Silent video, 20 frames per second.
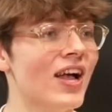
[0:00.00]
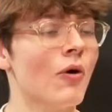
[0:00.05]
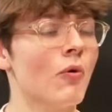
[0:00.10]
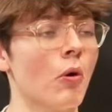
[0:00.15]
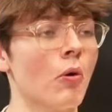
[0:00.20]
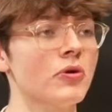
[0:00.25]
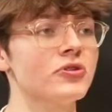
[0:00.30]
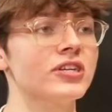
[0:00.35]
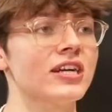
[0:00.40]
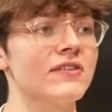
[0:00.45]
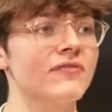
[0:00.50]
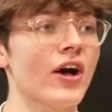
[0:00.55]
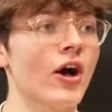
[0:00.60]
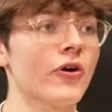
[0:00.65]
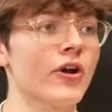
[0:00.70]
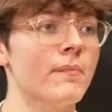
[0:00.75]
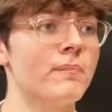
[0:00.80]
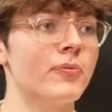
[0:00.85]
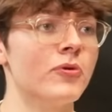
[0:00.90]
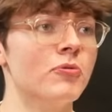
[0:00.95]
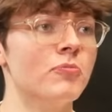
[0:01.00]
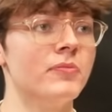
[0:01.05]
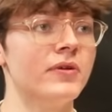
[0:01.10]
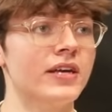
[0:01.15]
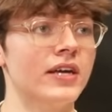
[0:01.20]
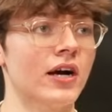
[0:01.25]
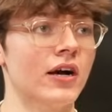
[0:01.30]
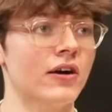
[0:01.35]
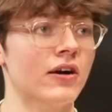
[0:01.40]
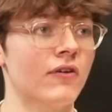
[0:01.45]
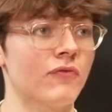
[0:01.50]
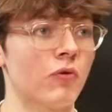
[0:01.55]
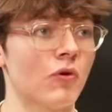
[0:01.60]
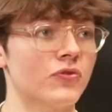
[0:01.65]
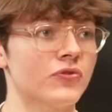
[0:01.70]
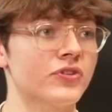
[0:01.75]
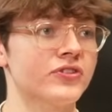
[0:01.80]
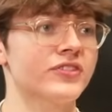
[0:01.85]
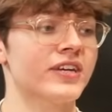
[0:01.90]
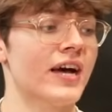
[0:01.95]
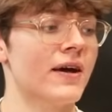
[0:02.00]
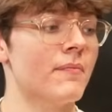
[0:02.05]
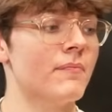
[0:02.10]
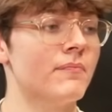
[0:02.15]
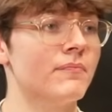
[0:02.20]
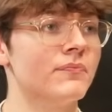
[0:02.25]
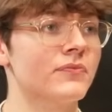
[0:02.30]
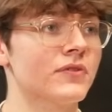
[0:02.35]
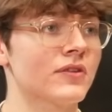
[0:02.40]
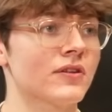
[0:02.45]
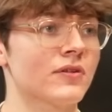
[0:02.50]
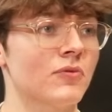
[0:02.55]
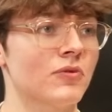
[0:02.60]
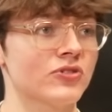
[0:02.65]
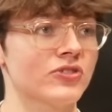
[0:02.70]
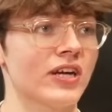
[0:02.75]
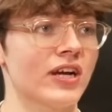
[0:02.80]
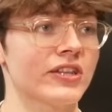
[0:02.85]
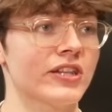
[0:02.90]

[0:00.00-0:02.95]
What would you give that on a boom meter of 1 to 10? What's that